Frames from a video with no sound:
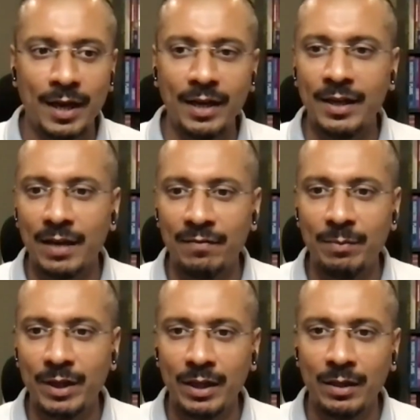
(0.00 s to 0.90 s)
thank
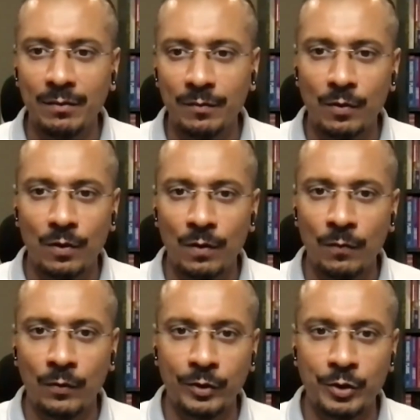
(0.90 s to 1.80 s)
everybody
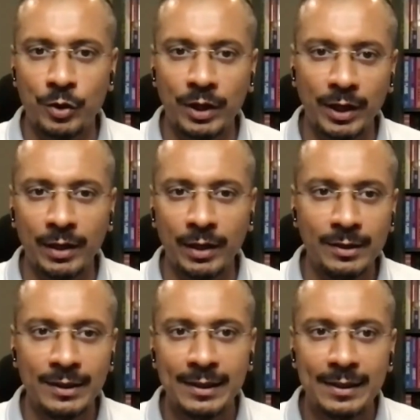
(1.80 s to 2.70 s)
for joining in.